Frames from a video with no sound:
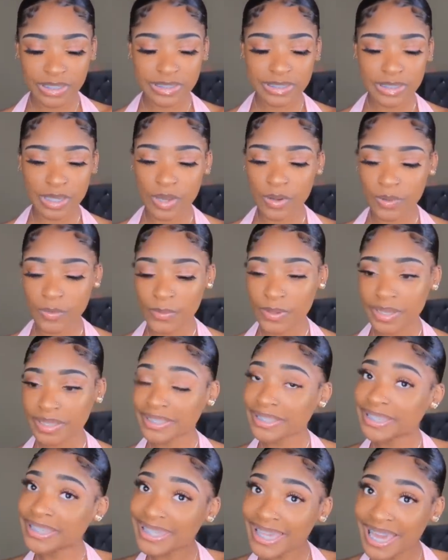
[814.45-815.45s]
so
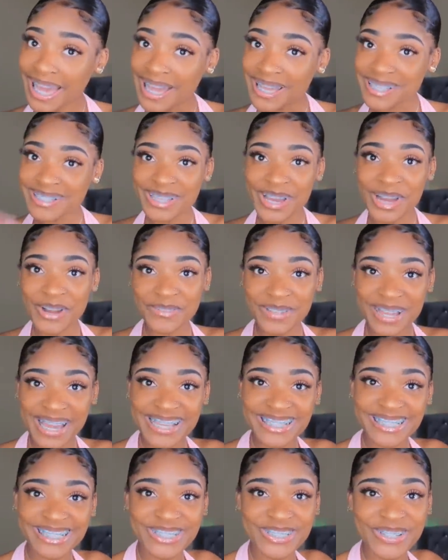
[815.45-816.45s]
yeah so i hope you
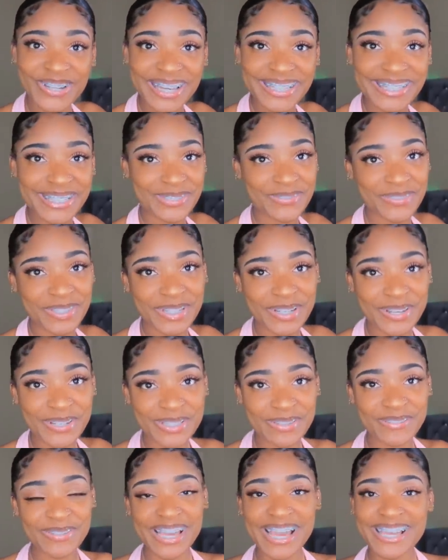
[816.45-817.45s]
guys enjoyed this video
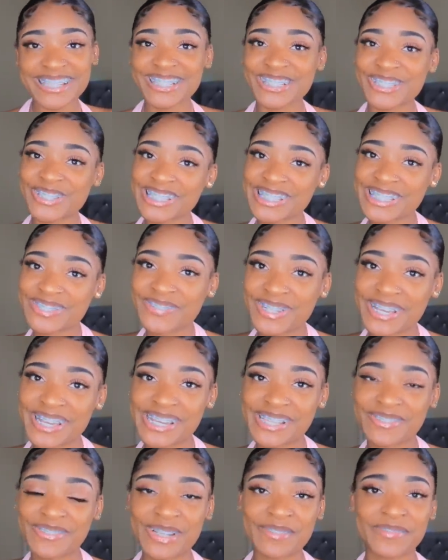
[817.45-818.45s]
so if you guys enjoyed this video
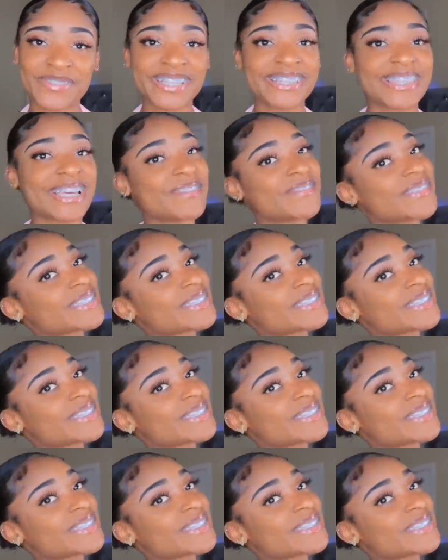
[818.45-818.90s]
give this video a big thumbs